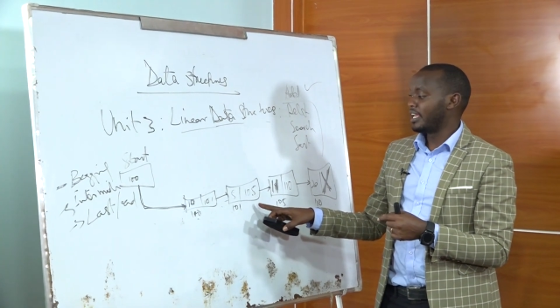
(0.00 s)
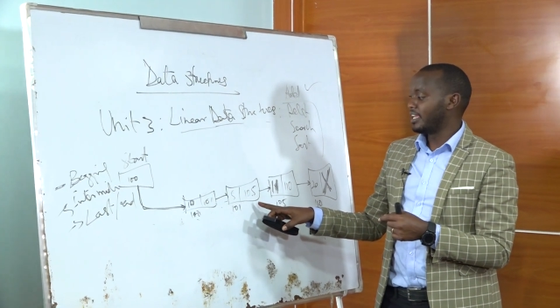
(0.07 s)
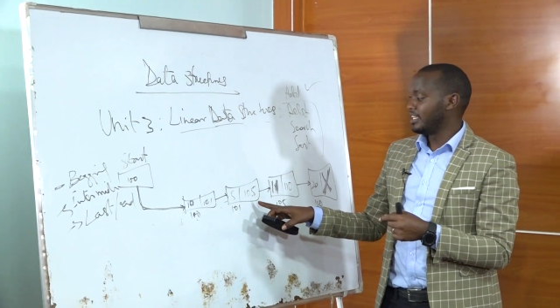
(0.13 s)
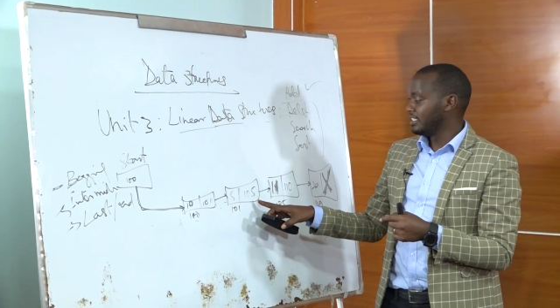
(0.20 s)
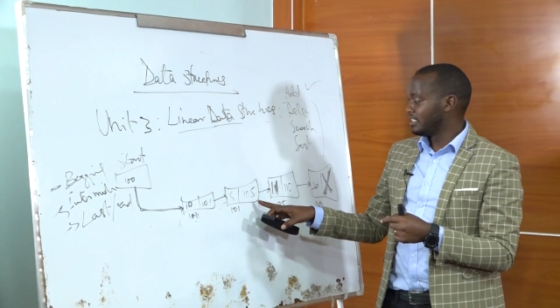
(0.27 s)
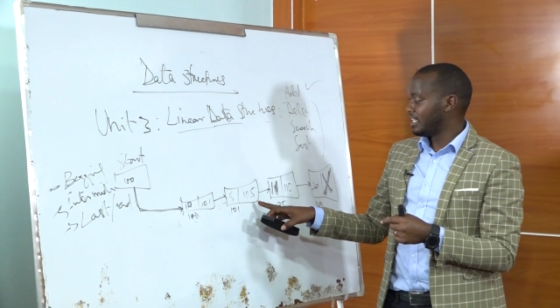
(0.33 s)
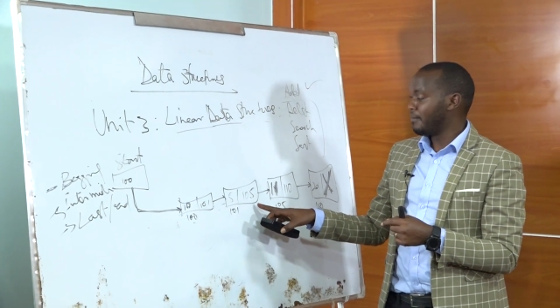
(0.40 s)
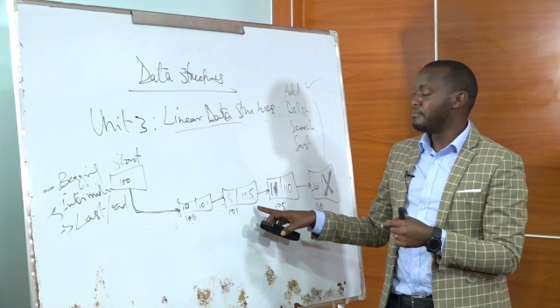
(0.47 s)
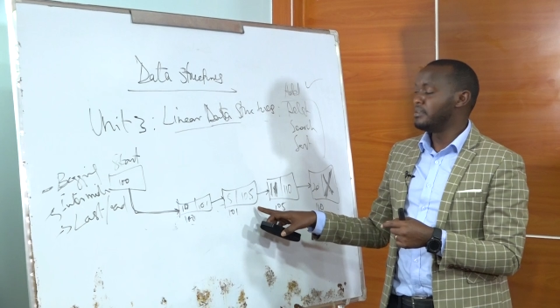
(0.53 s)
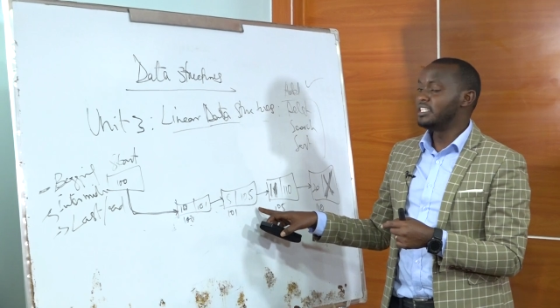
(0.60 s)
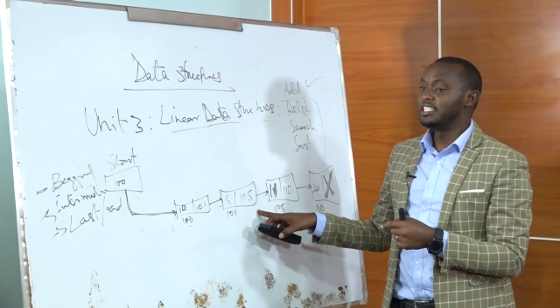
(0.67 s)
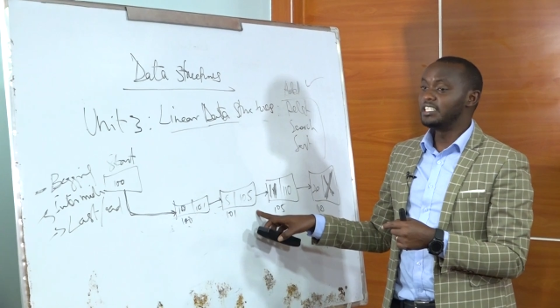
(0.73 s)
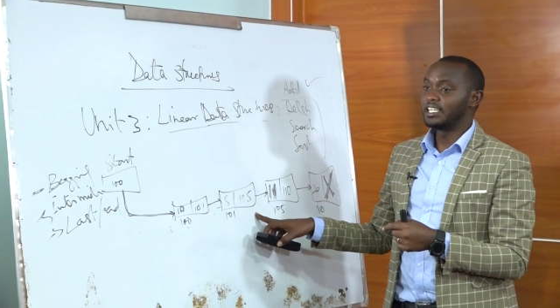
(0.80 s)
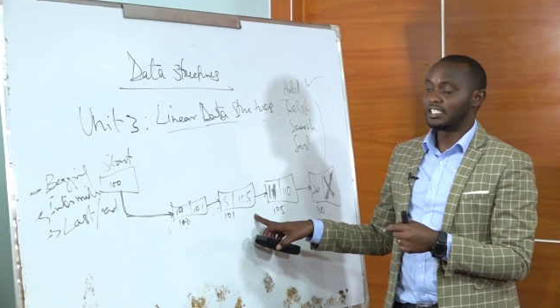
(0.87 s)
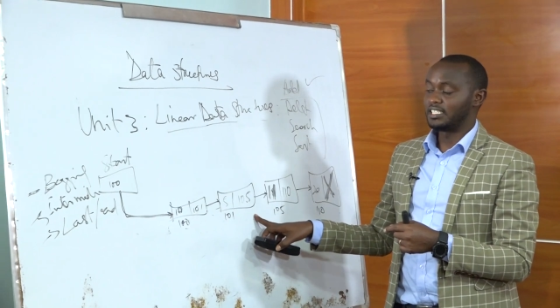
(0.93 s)

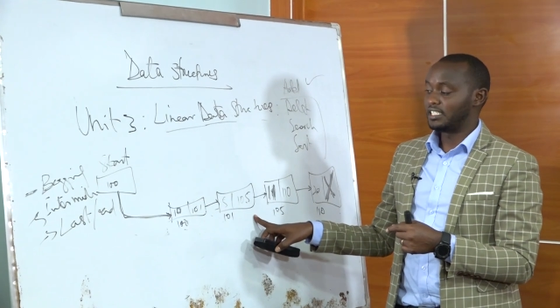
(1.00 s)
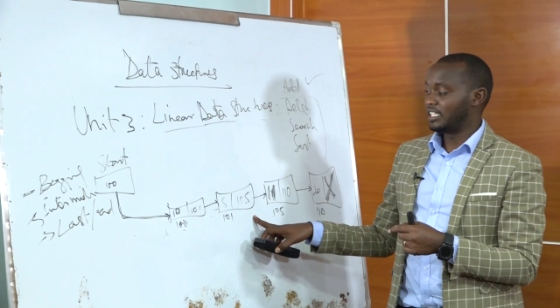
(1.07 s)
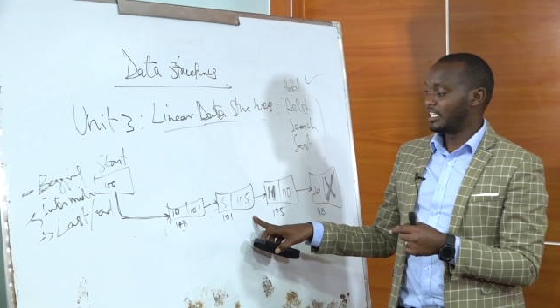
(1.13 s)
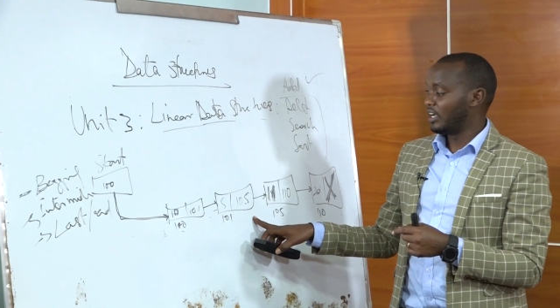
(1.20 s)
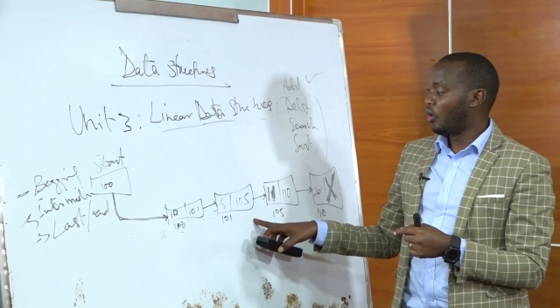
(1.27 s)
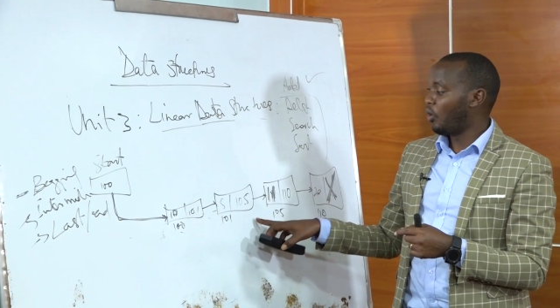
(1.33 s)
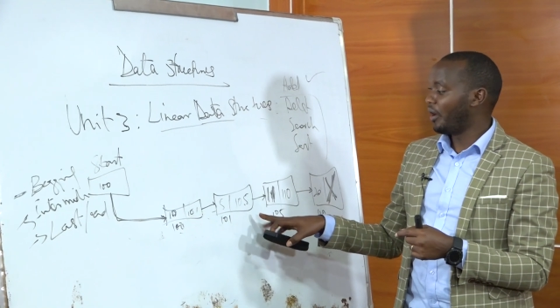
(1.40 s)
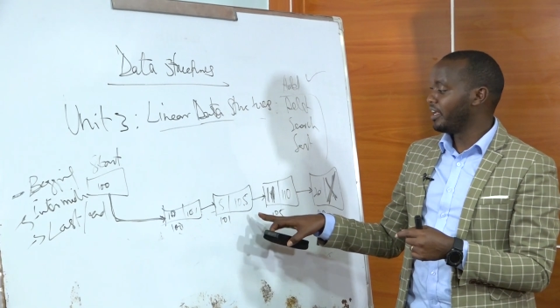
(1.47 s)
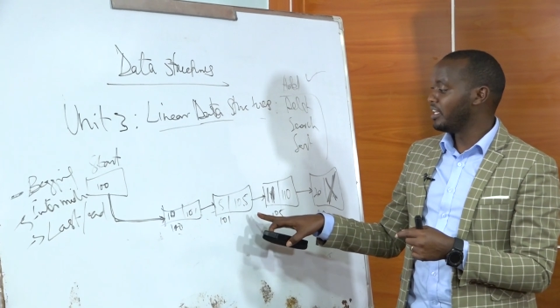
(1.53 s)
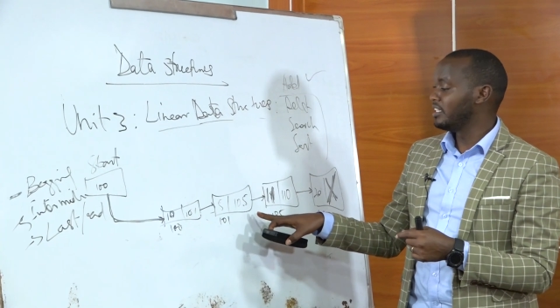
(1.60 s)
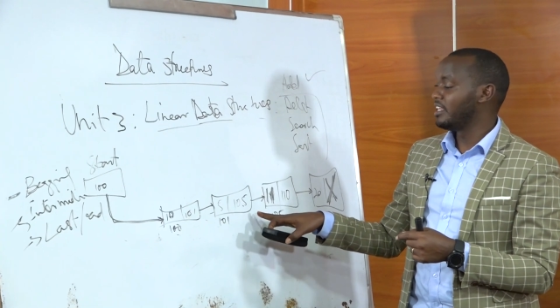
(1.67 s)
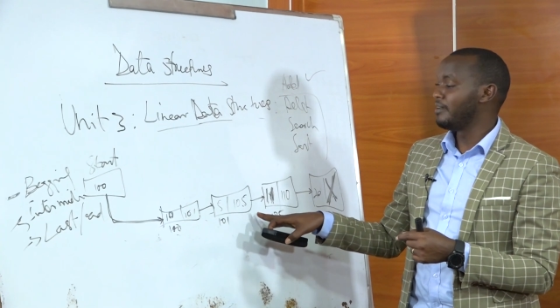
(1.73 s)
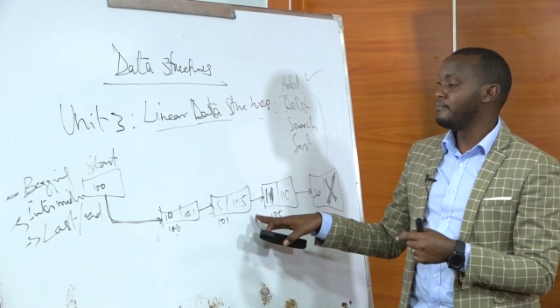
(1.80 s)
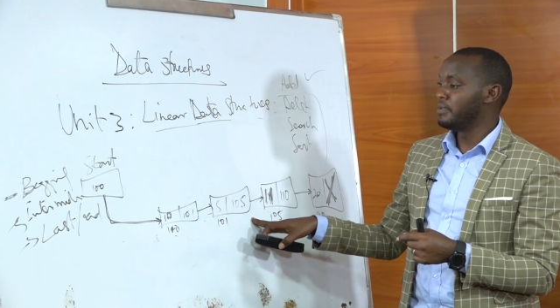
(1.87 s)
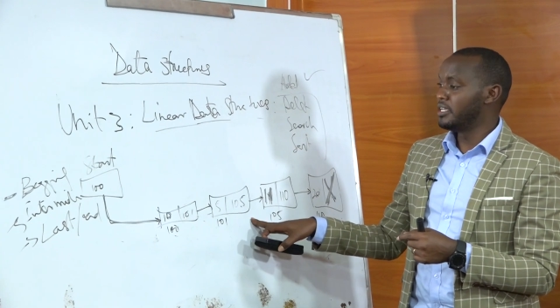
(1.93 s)
intermediate or in
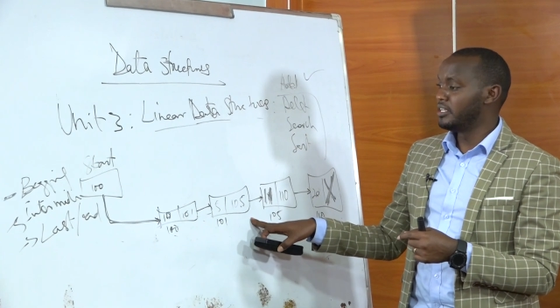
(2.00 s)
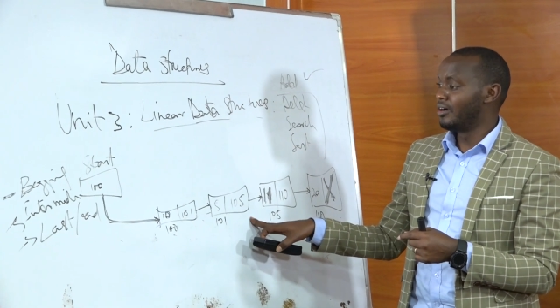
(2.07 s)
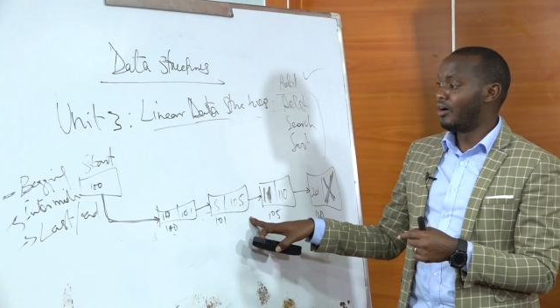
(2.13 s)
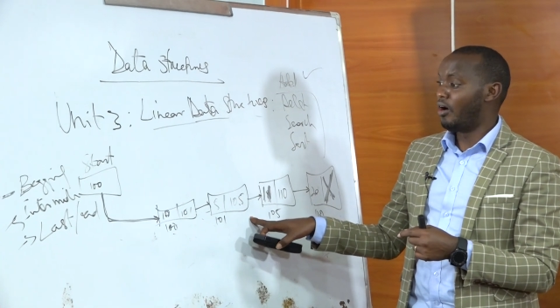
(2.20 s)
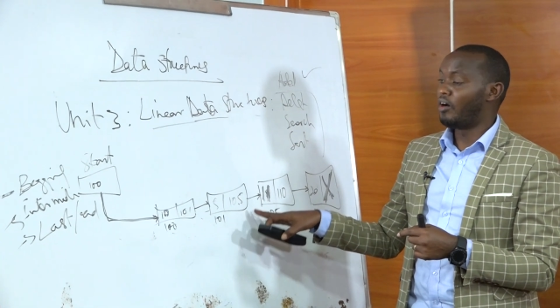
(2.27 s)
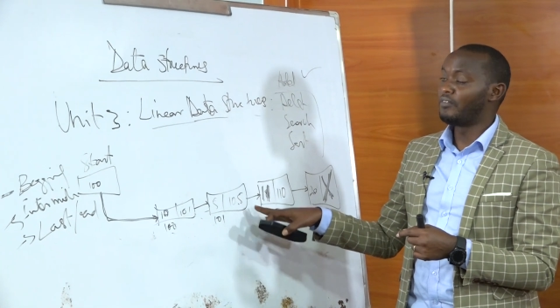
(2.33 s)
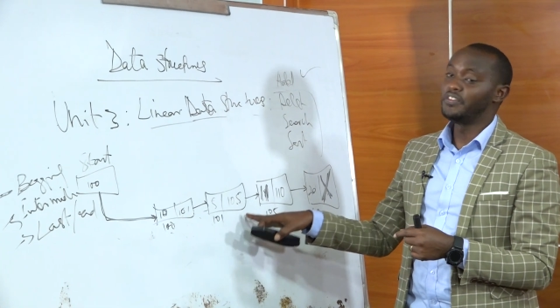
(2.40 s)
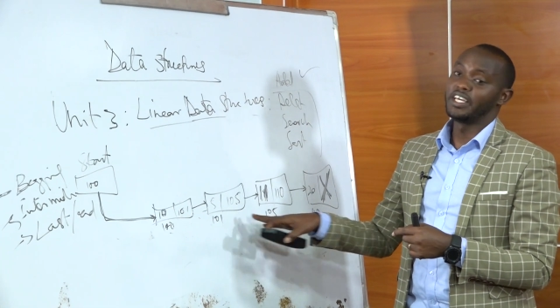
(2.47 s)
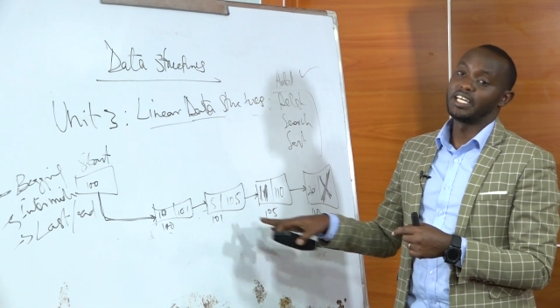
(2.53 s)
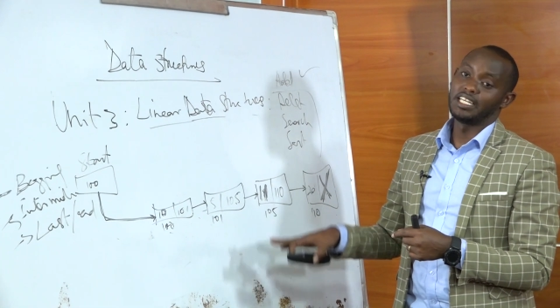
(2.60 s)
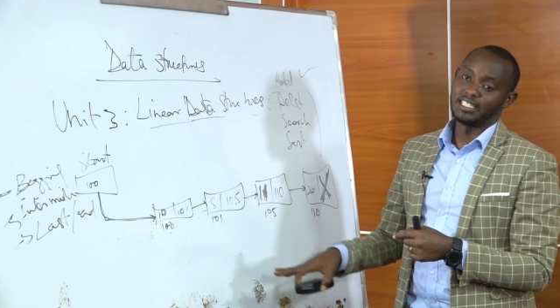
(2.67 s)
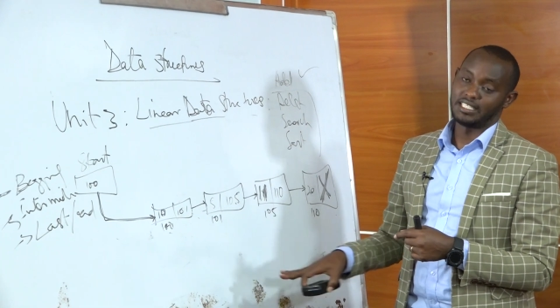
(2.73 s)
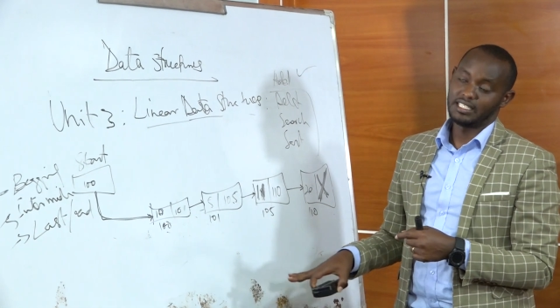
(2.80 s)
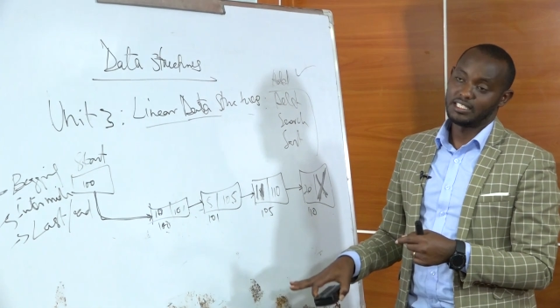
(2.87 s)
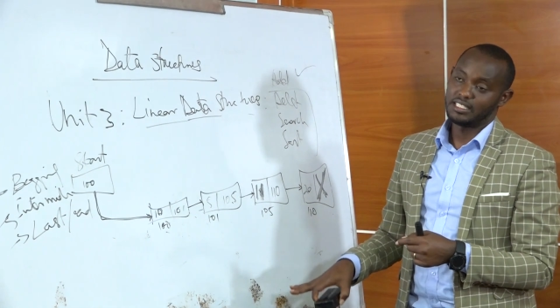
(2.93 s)
the middle of the
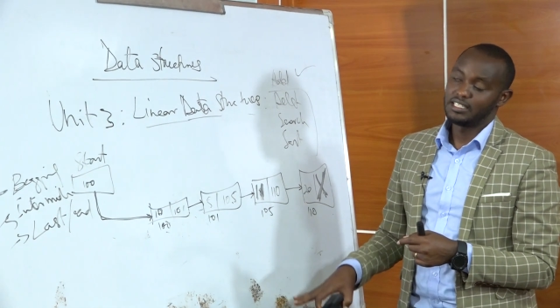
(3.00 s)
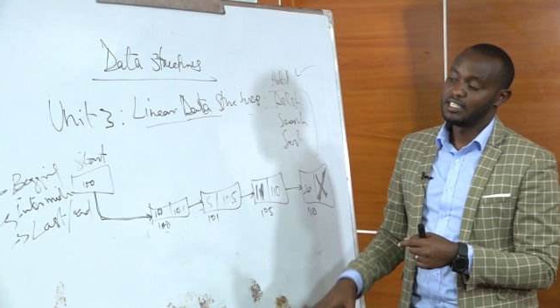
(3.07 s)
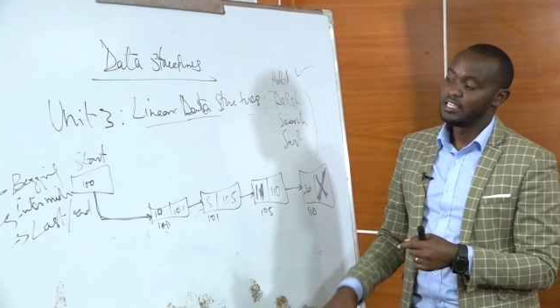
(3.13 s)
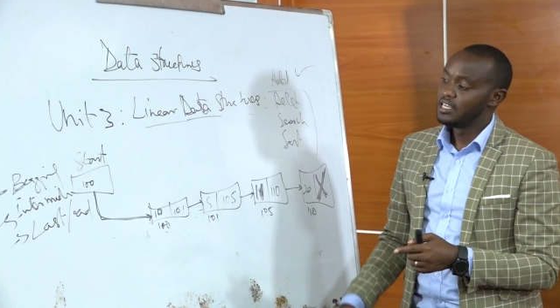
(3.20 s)
list.